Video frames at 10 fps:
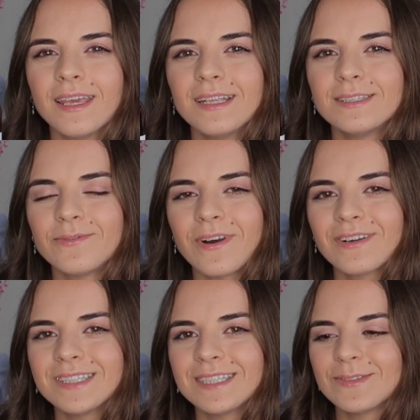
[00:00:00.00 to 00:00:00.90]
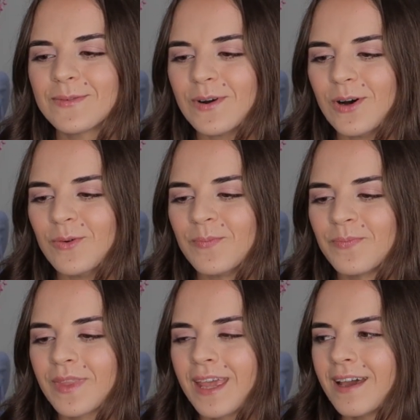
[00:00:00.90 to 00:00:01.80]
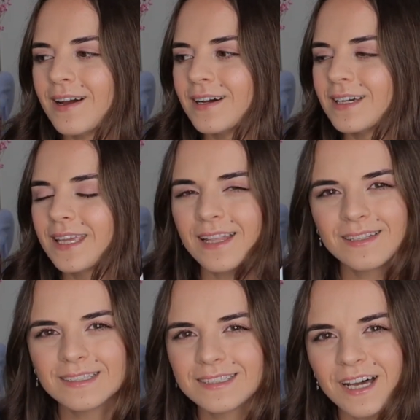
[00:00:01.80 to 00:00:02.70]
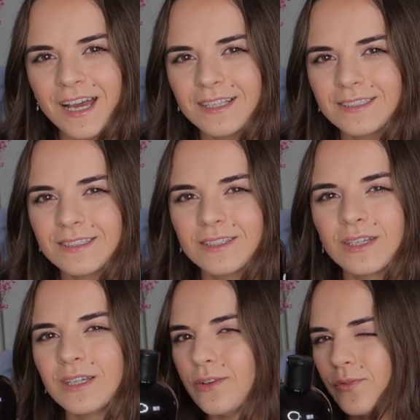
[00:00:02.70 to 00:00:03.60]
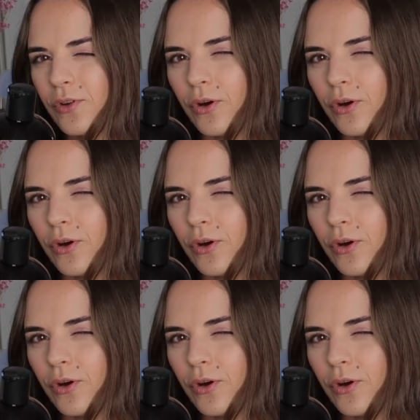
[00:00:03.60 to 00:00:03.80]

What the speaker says: it's fragrances from Candle Science, if you